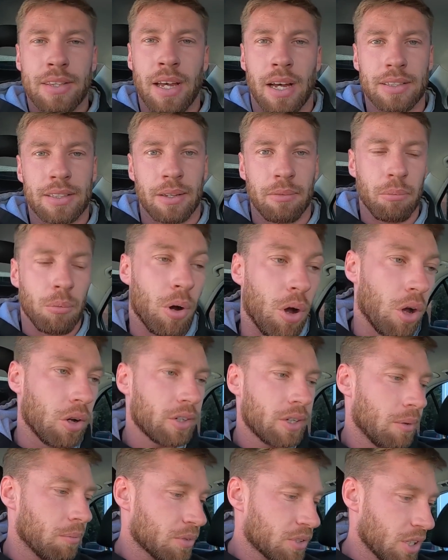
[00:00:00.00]
that didn't
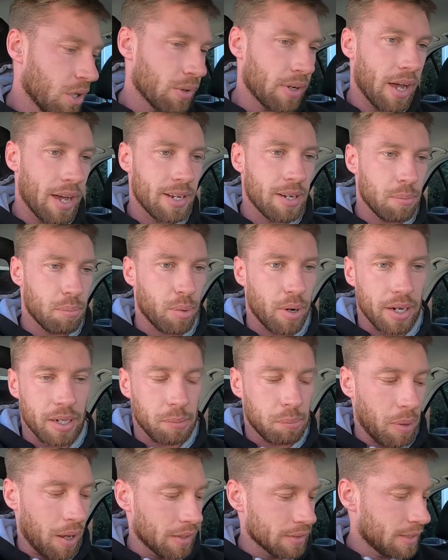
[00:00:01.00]
work. I'm still getting a
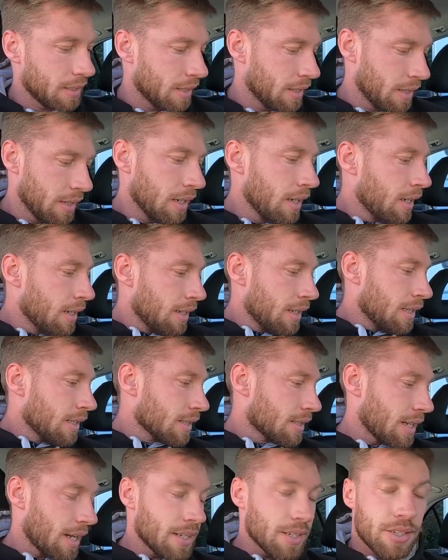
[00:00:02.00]
brake pad
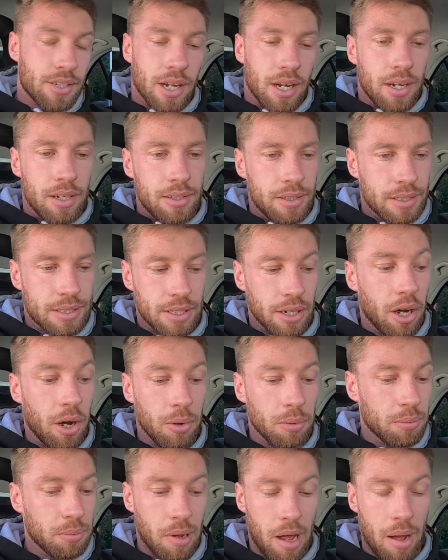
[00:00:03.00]
sensor,
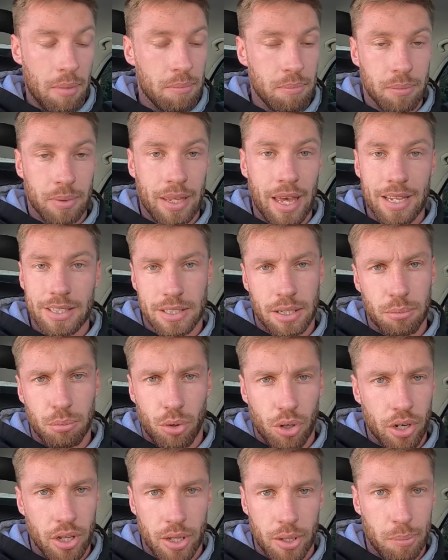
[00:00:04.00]
so I'm
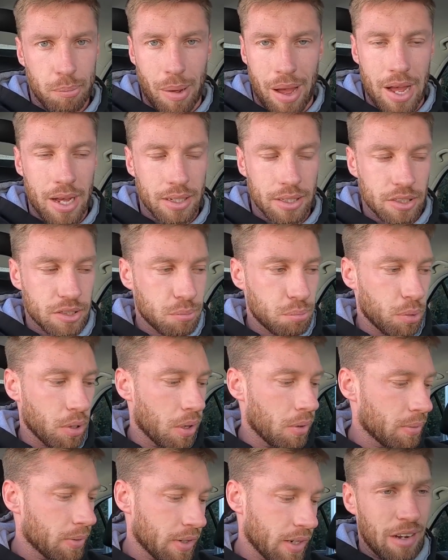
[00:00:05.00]
guessing one at the back is
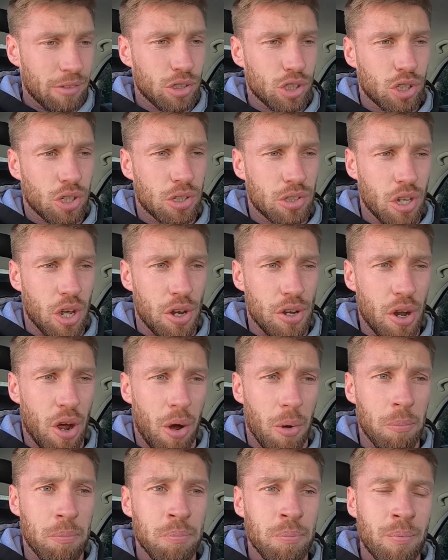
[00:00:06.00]
broke. I've just turned
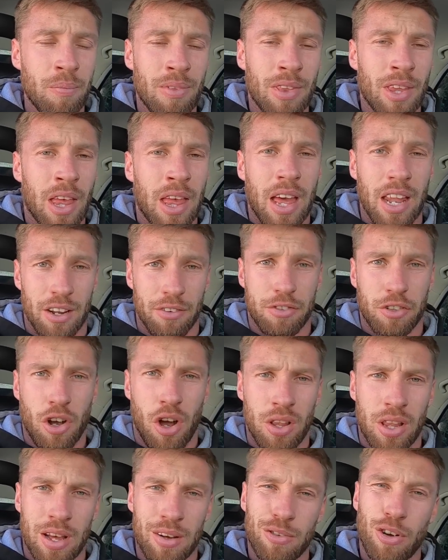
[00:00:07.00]
on and I
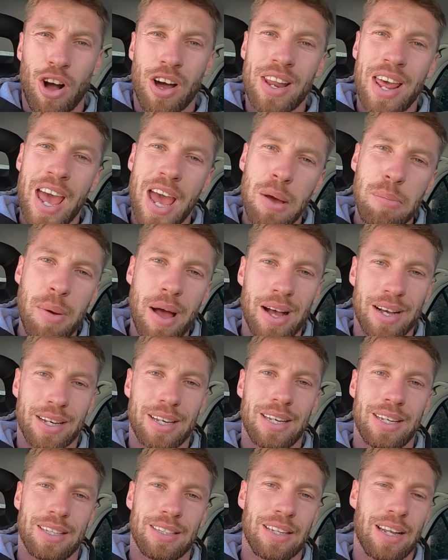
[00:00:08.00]
forgot that I've got an
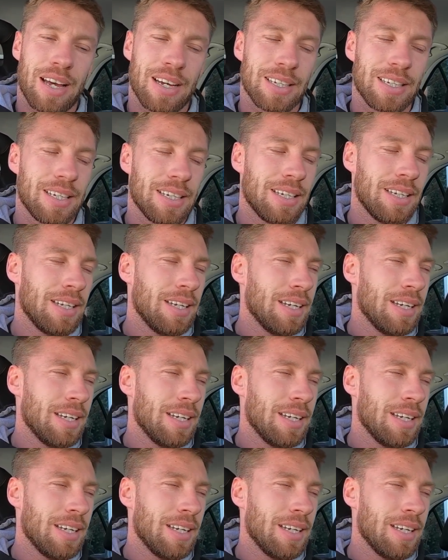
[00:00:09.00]
airbag light.